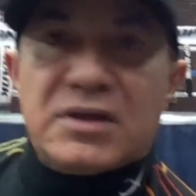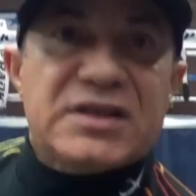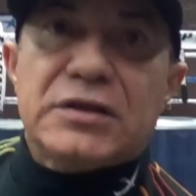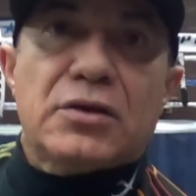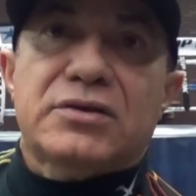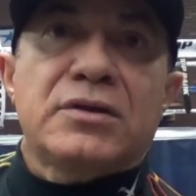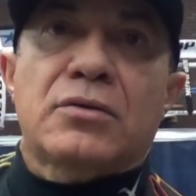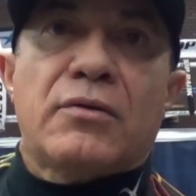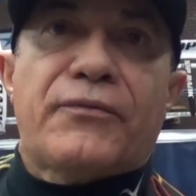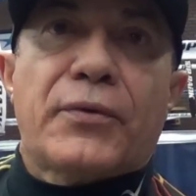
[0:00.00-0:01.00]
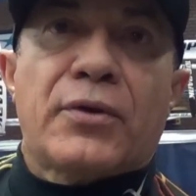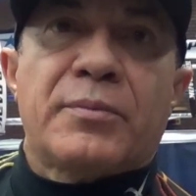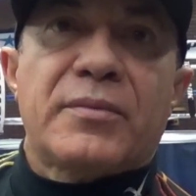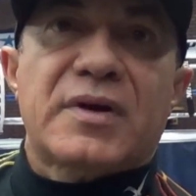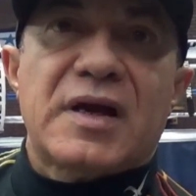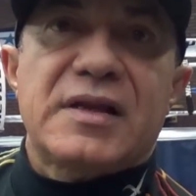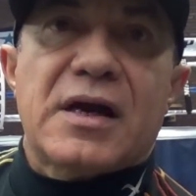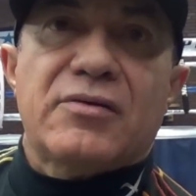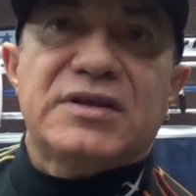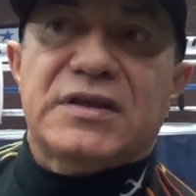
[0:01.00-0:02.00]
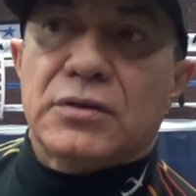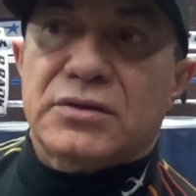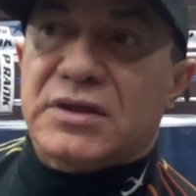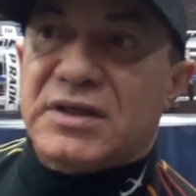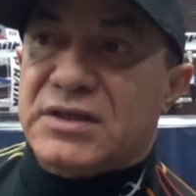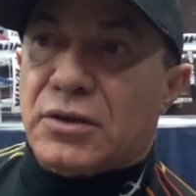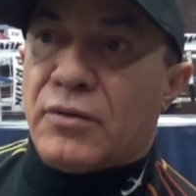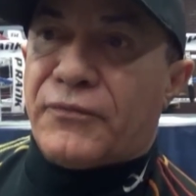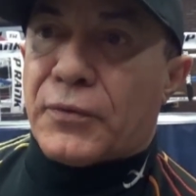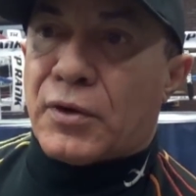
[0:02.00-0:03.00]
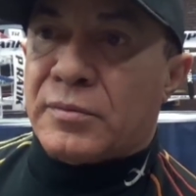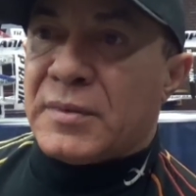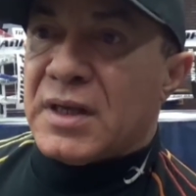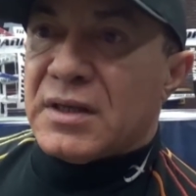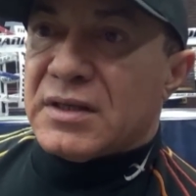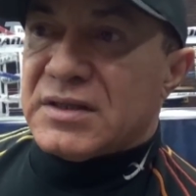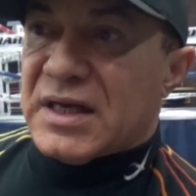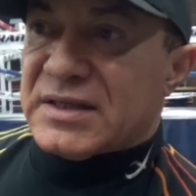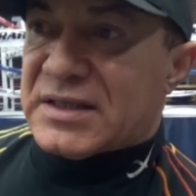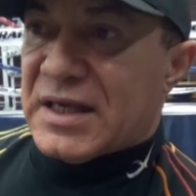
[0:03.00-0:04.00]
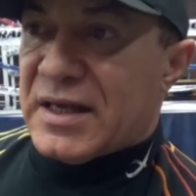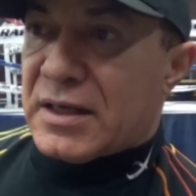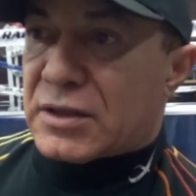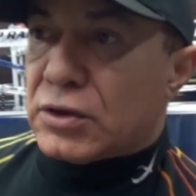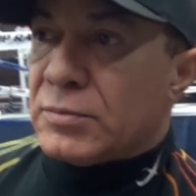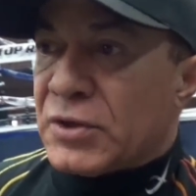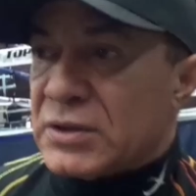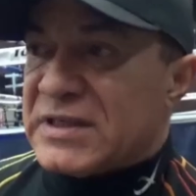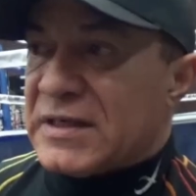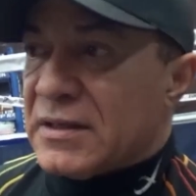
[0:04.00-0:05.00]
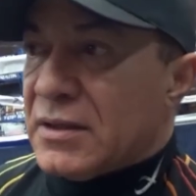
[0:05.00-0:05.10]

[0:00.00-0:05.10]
it's not in Right now it's nothing is confirmed, just uh, rumors.